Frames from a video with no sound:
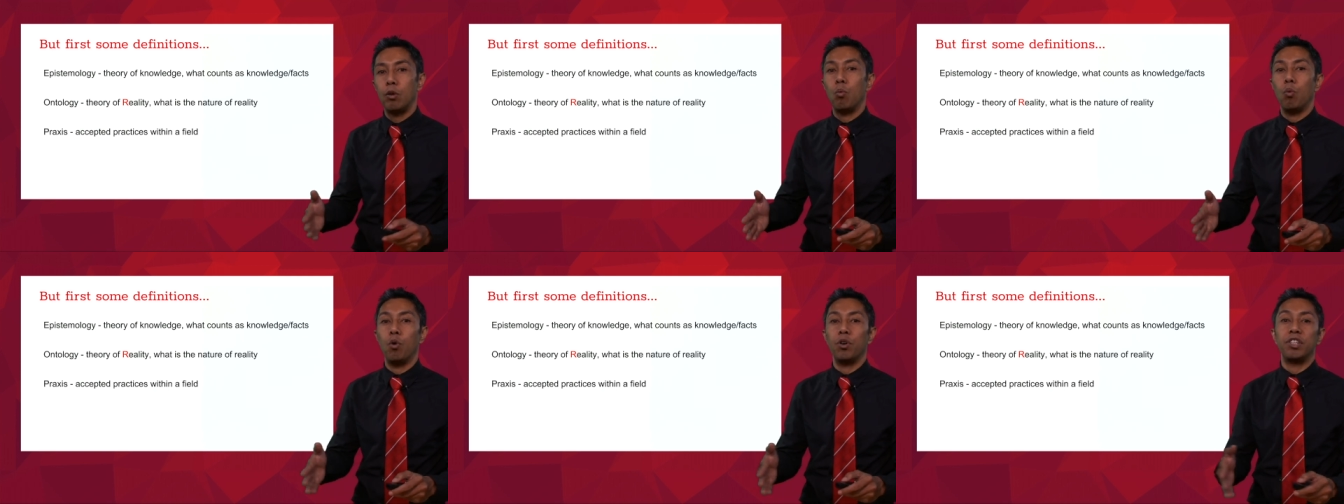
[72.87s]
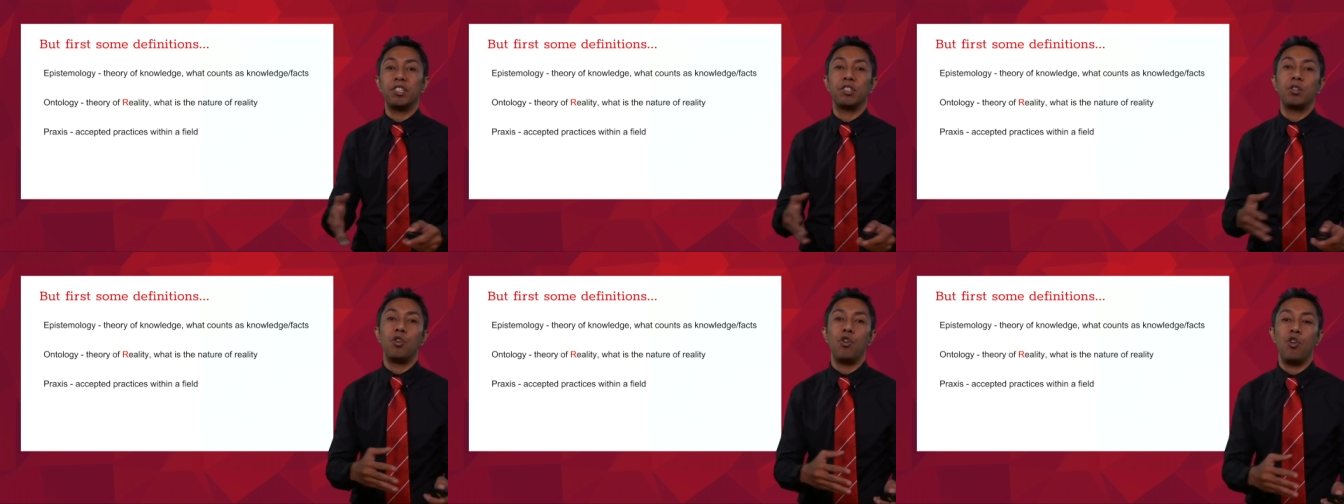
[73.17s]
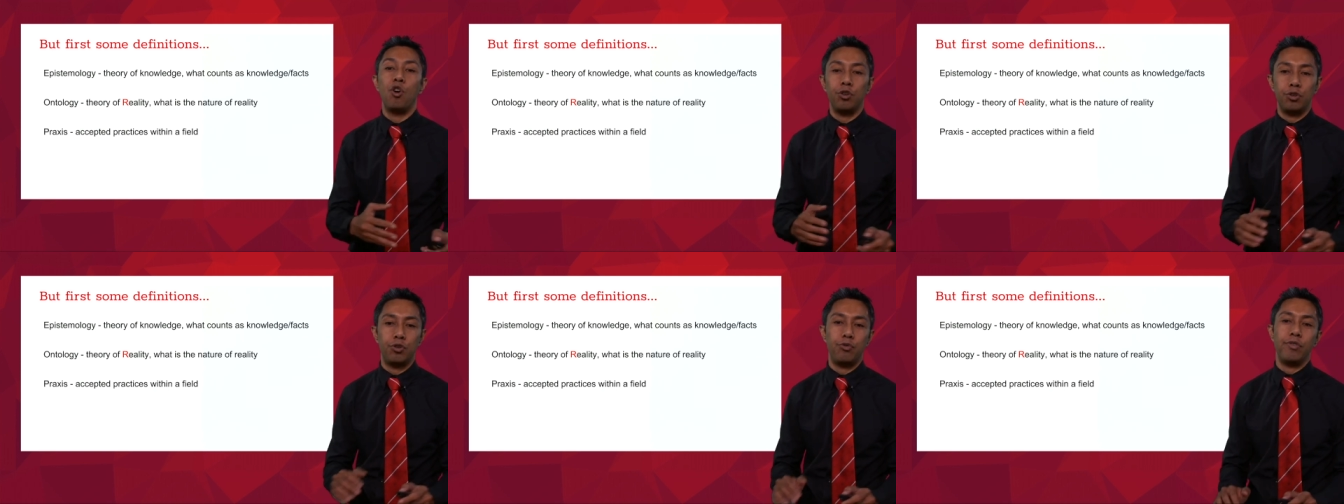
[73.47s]
What is
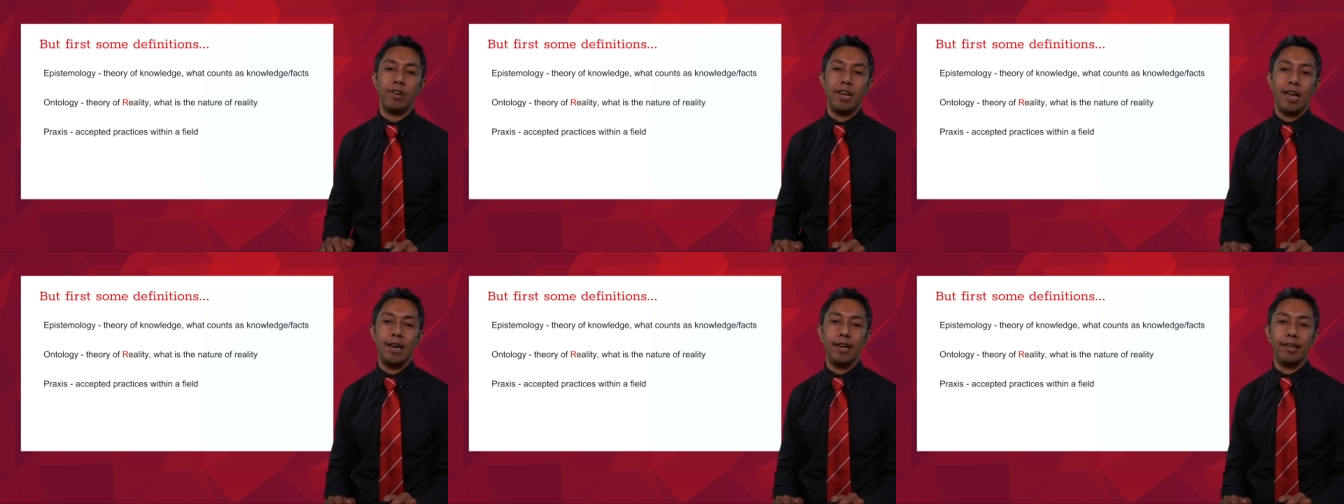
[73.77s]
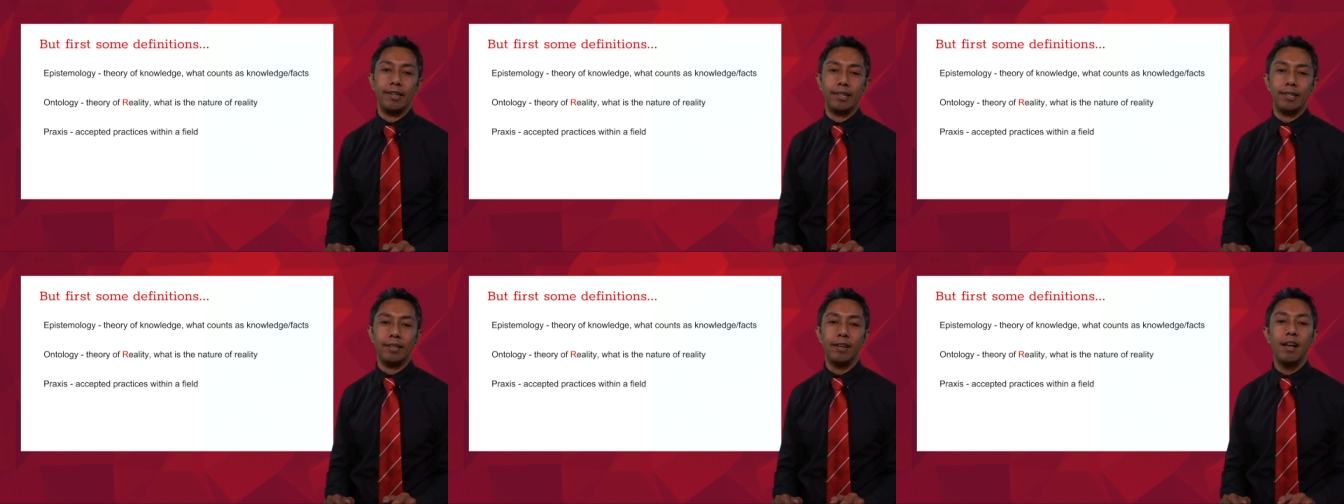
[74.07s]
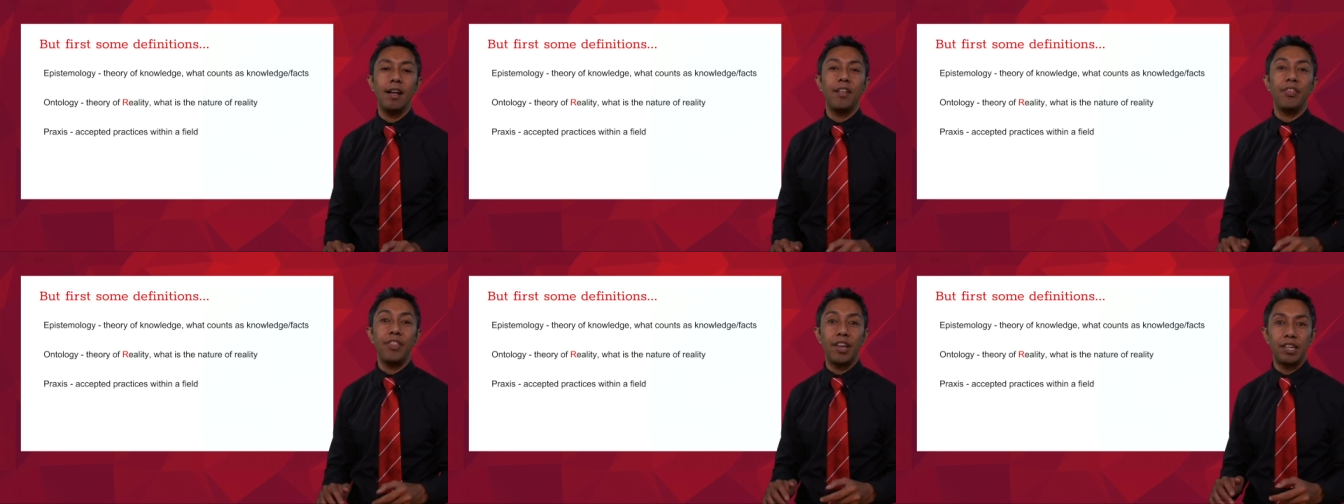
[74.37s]
not reality?
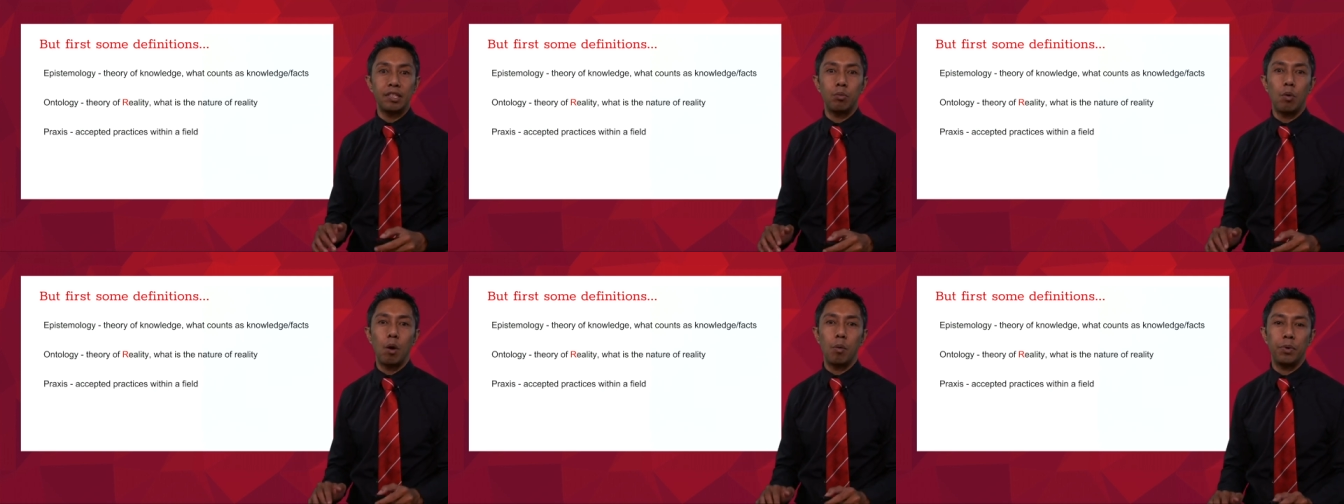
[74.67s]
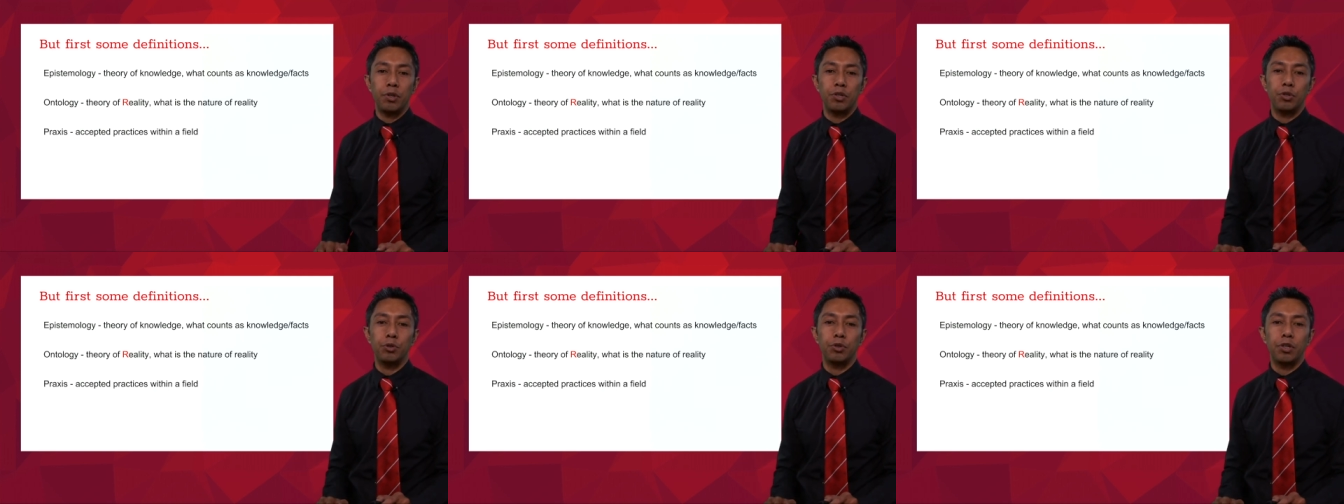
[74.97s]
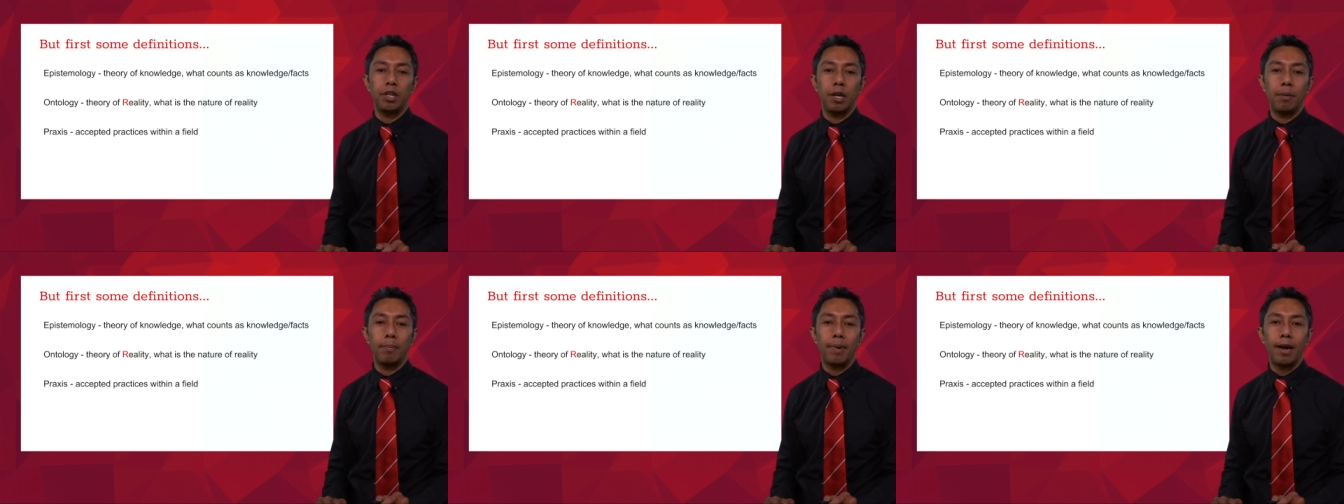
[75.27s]
That's what we're
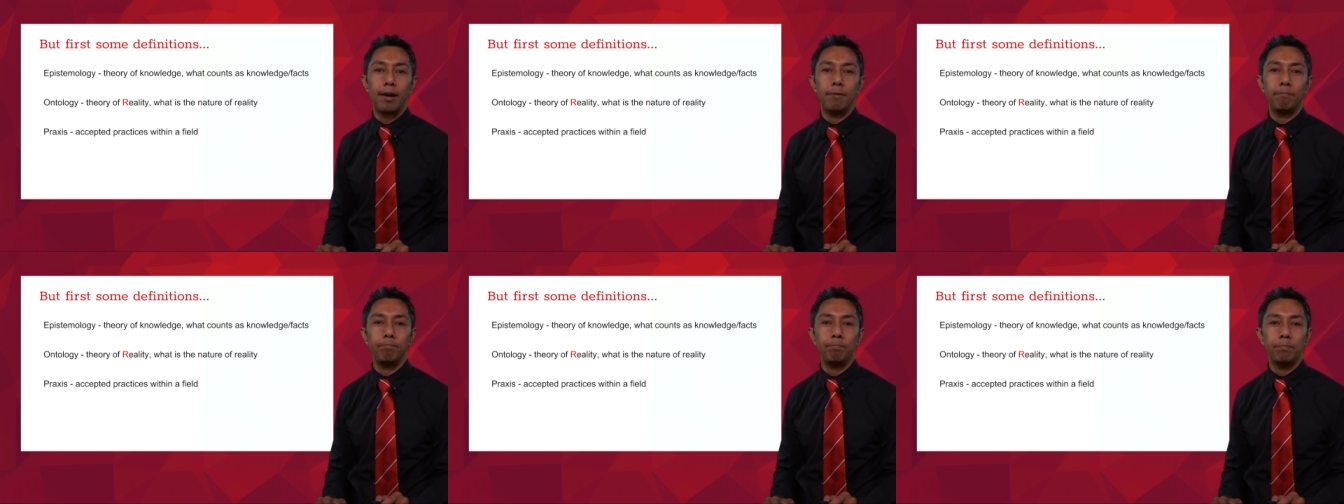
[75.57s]
talking about.